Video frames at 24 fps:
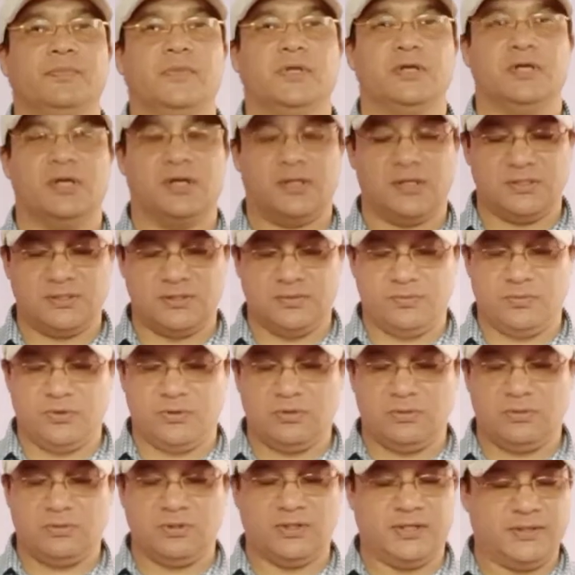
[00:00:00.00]
youngest
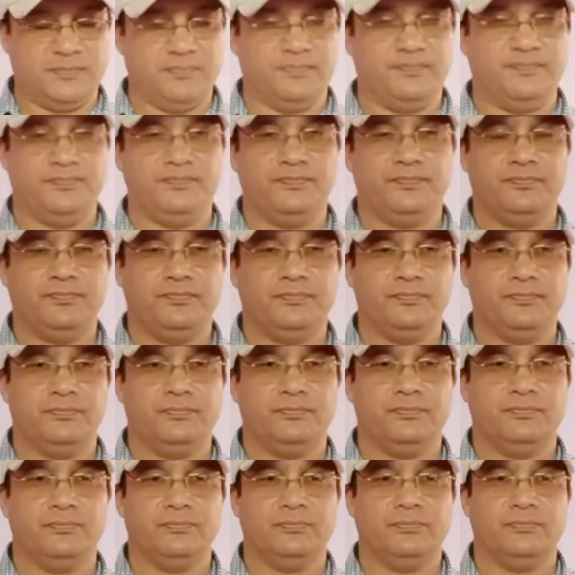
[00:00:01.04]
among them
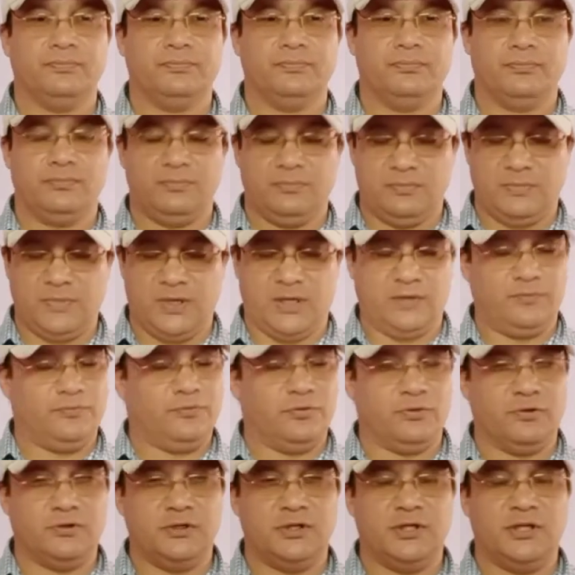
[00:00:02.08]
had
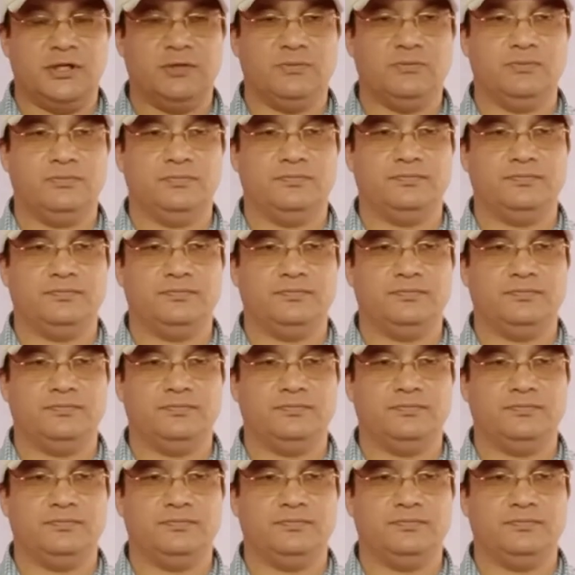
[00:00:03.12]
fallen down.